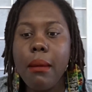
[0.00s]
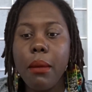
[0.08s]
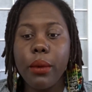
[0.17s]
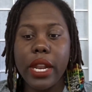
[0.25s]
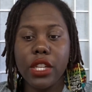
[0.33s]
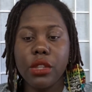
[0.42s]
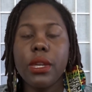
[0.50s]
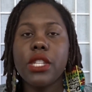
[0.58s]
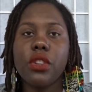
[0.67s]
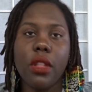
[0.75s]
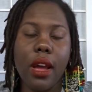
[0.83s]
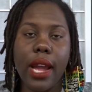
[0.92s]
When I do
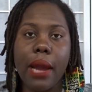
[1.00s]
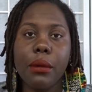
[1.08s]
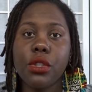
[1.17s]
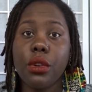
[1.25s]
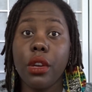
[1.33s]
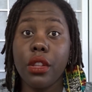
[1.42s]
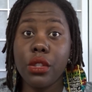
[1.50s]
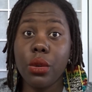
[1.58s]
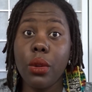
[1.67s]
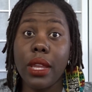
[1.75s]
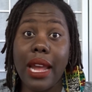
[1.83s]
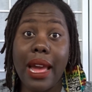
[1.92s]
interlock, I will show you the
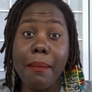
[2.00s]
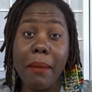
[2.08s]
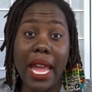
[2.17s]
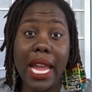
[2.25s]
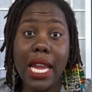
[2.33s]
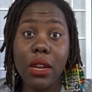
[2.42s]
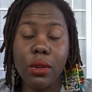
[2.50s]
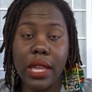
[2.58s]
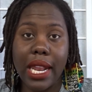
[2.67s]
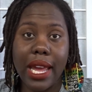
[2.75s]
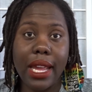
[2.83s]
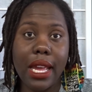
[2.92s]
tool that I made or
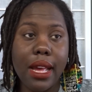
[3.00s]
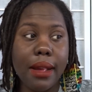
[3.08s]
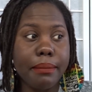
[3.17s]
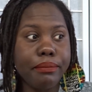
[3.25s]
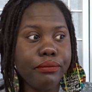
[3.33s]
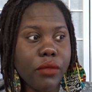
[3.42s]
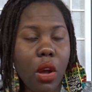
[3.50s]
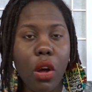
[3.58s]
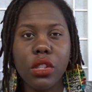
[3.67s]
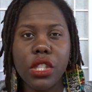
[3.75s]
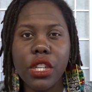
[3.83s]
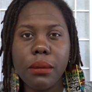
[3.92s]
that I
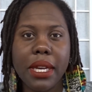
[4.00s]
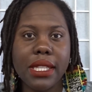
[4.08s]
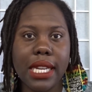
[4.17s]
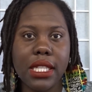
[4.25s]
altered because